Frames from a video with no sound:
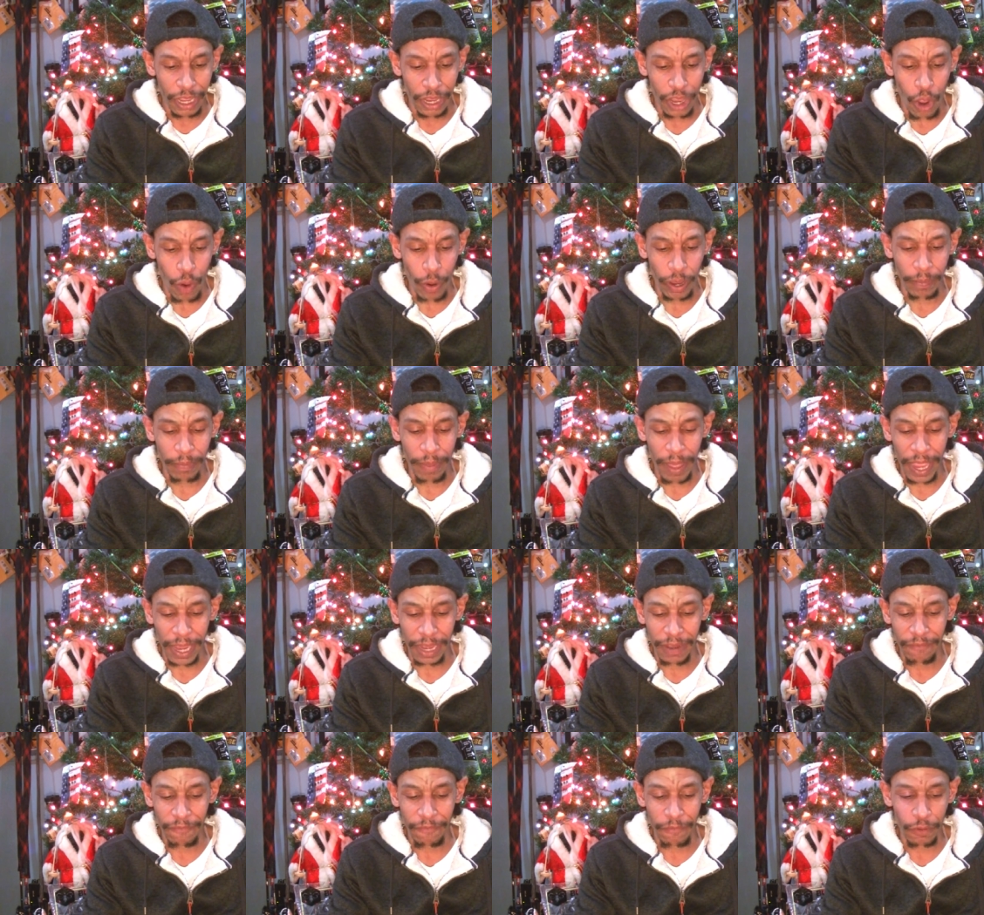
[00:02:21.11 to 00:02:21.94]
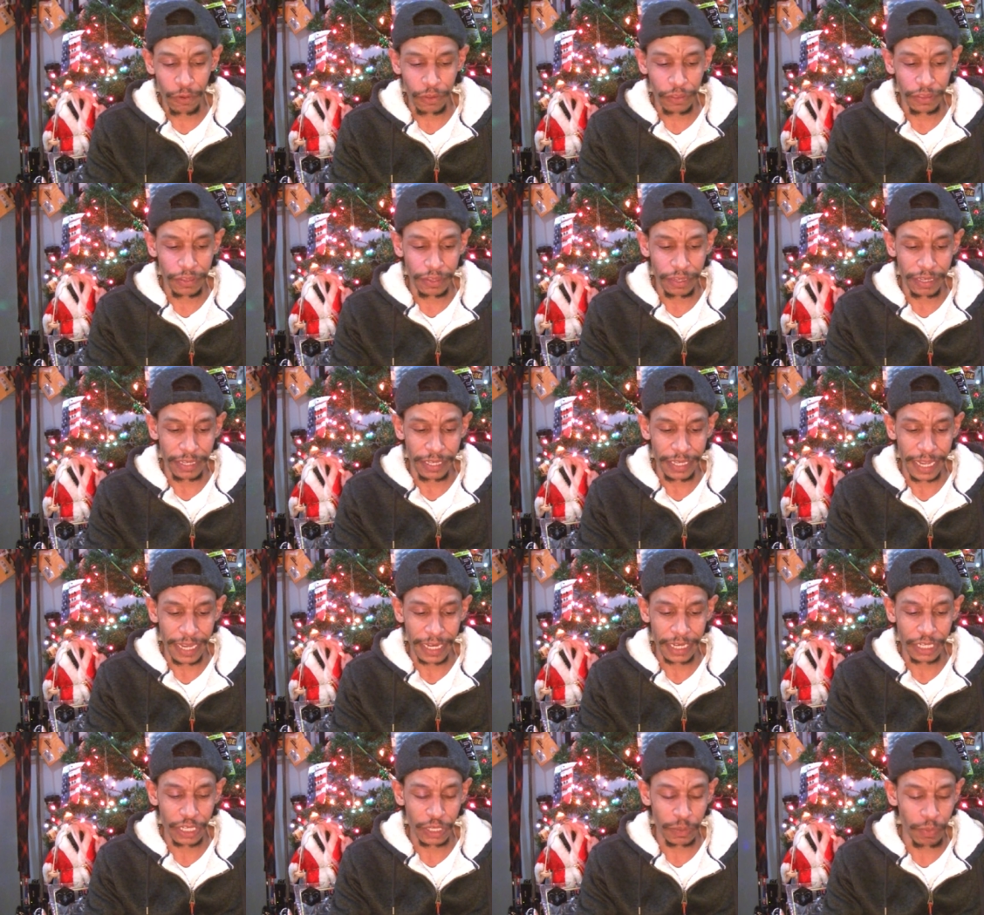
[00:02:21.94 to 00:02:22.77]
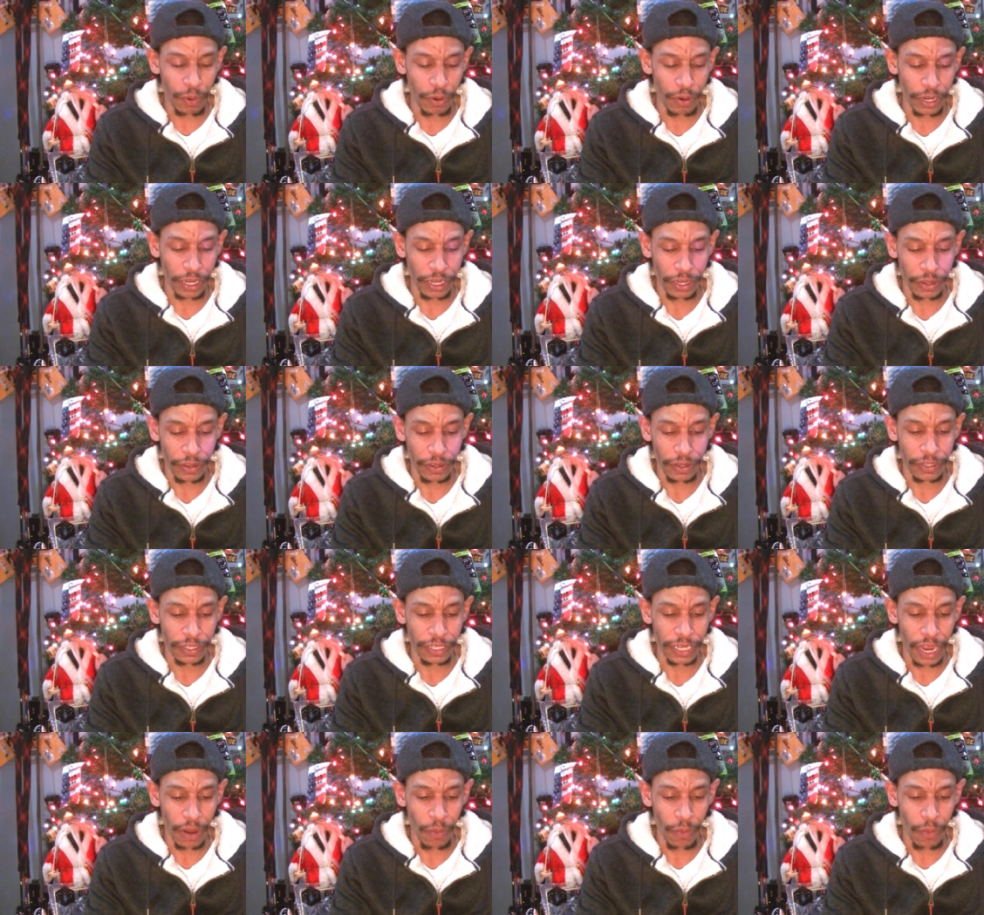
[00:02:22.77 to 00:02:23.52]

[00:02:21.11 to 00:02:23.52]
Going back and forth to Dick's Sporting Goods.